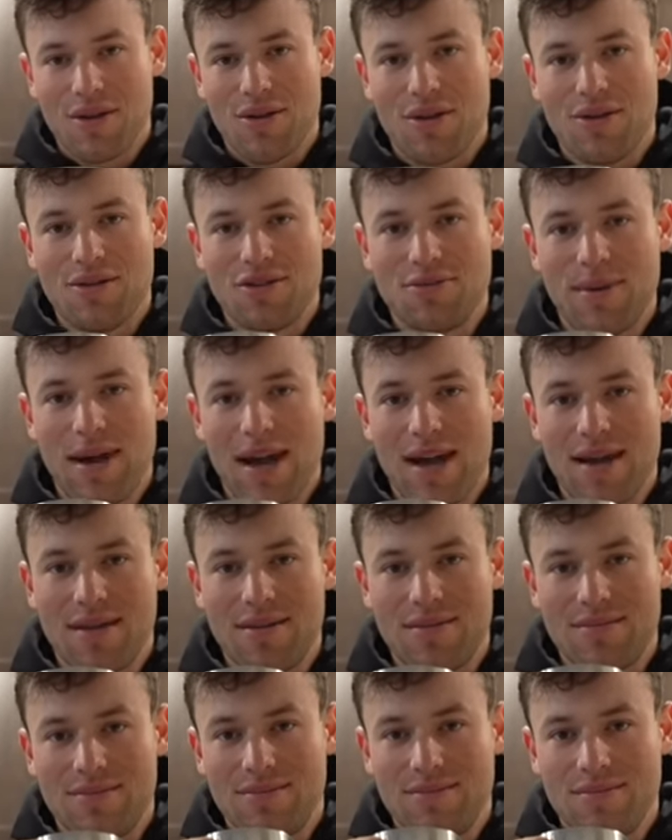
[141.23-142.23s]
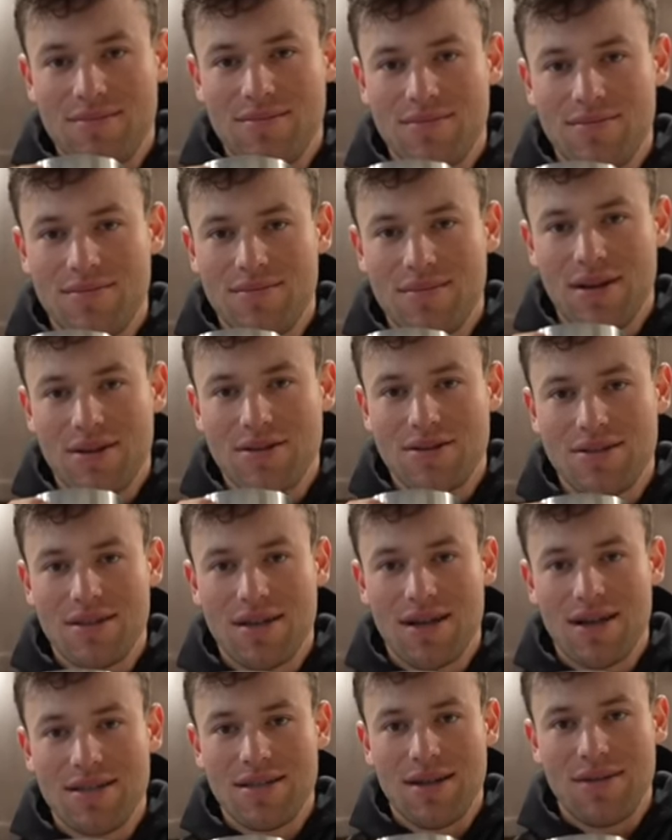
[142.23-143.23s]
throw this back and I'll see
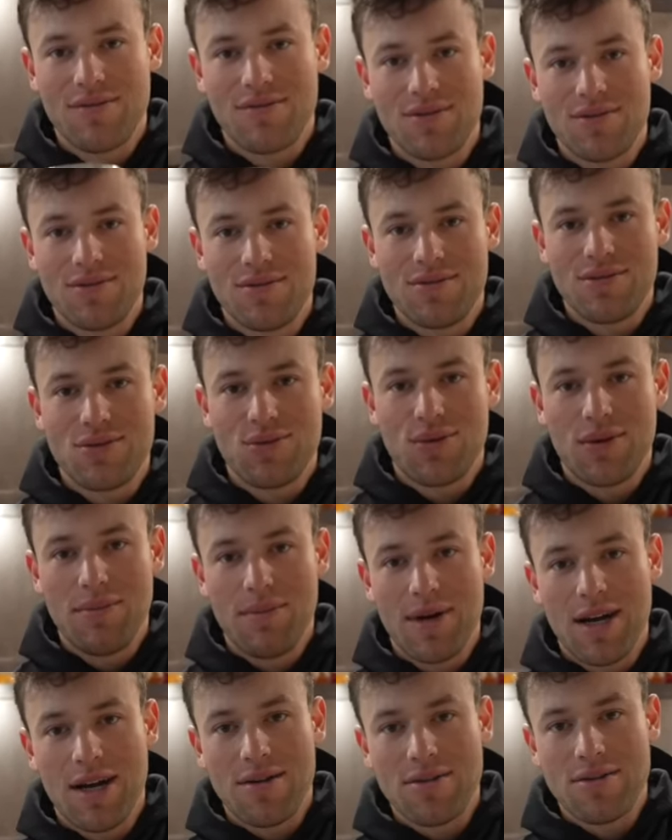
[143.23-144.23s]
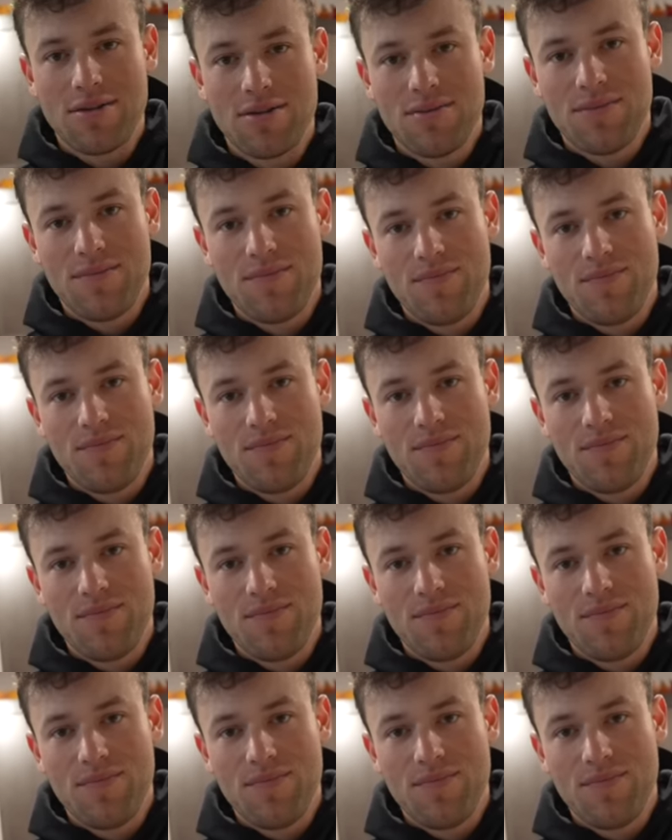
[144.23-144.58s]
you guys after 20 miles